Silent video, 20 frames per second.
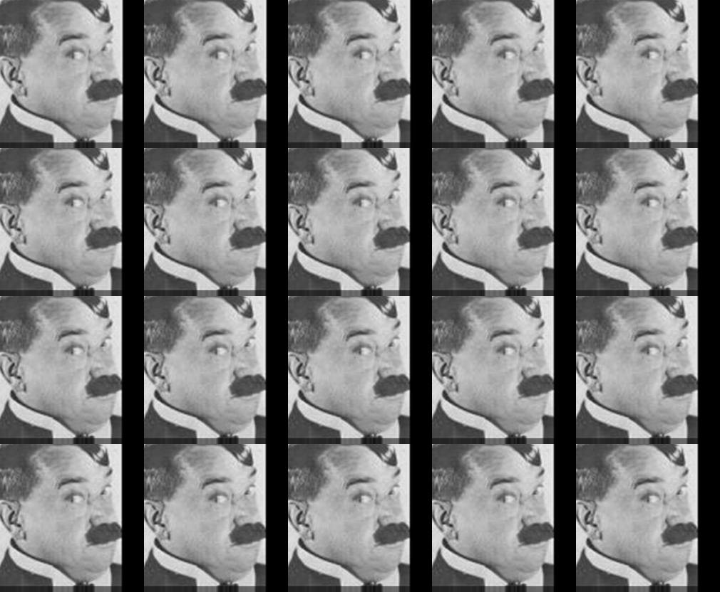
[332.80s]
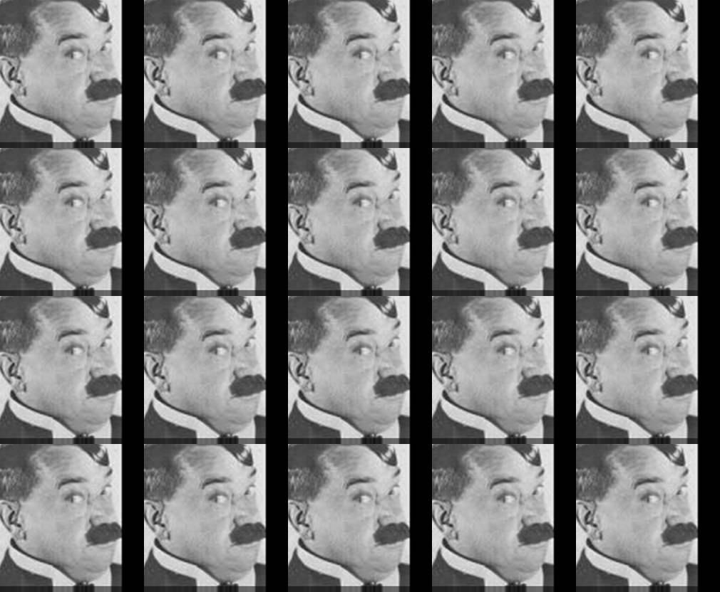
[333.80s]

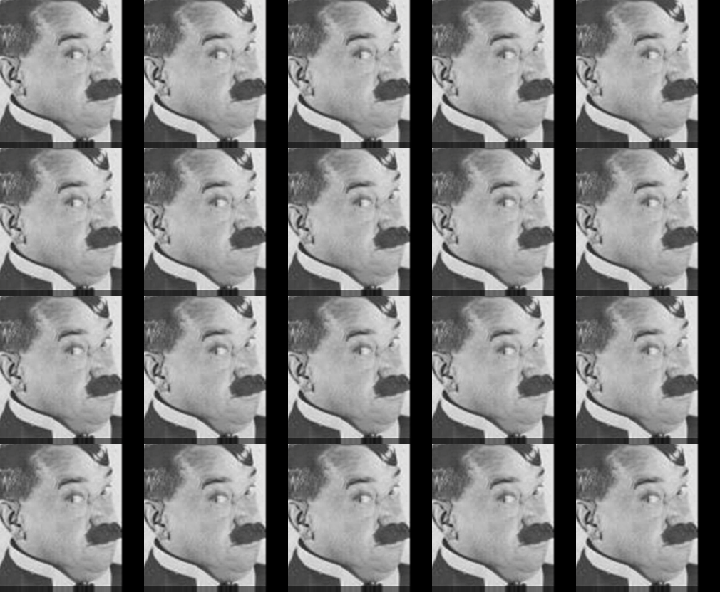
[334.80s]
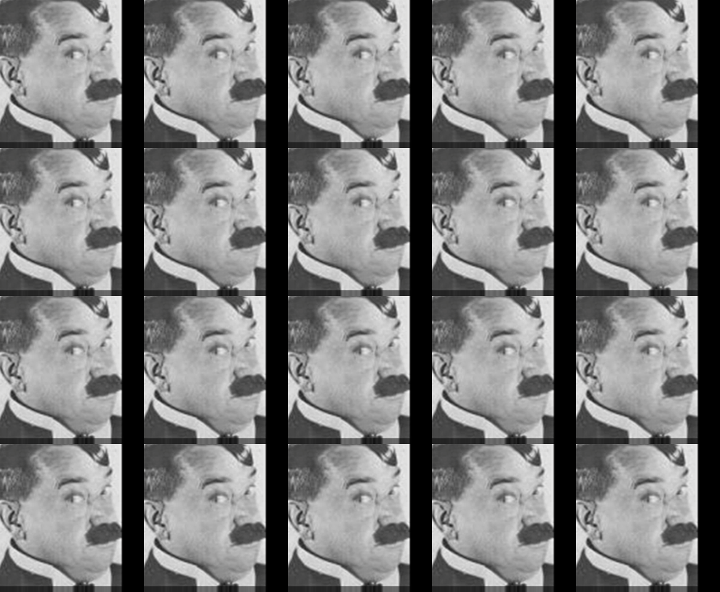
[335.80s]

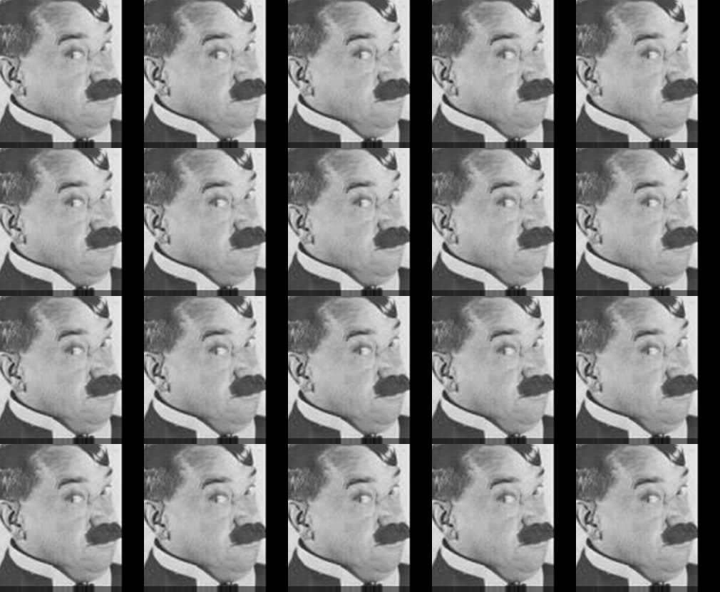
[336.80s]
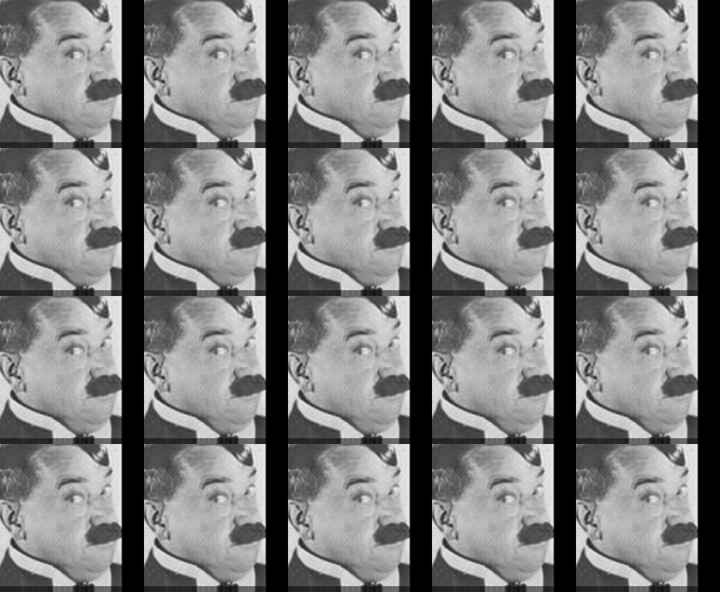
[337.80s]

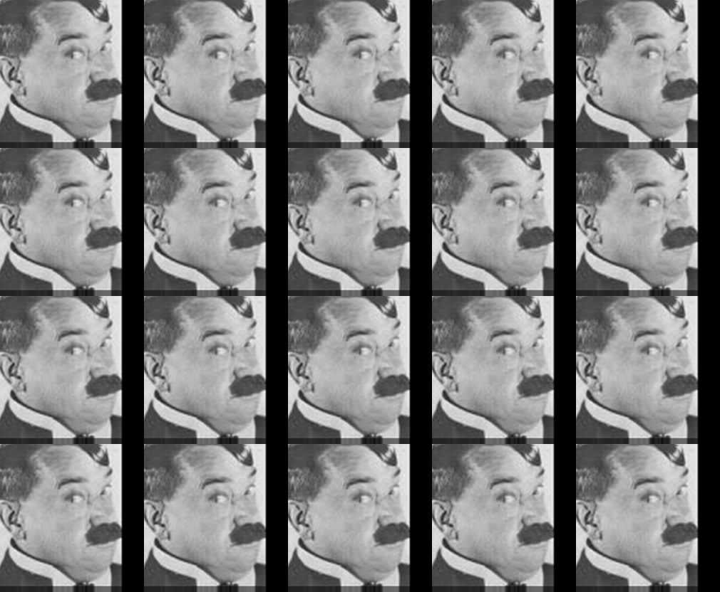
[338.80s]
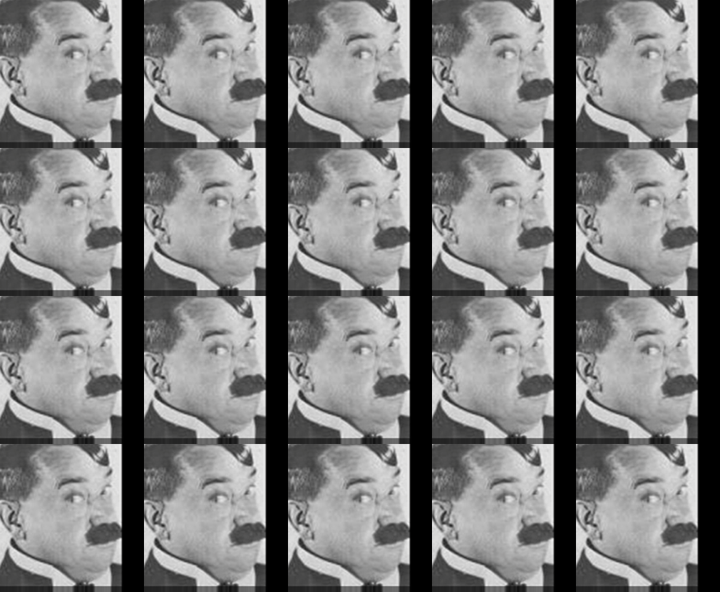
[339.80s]
This is a still picture; no speech is visible.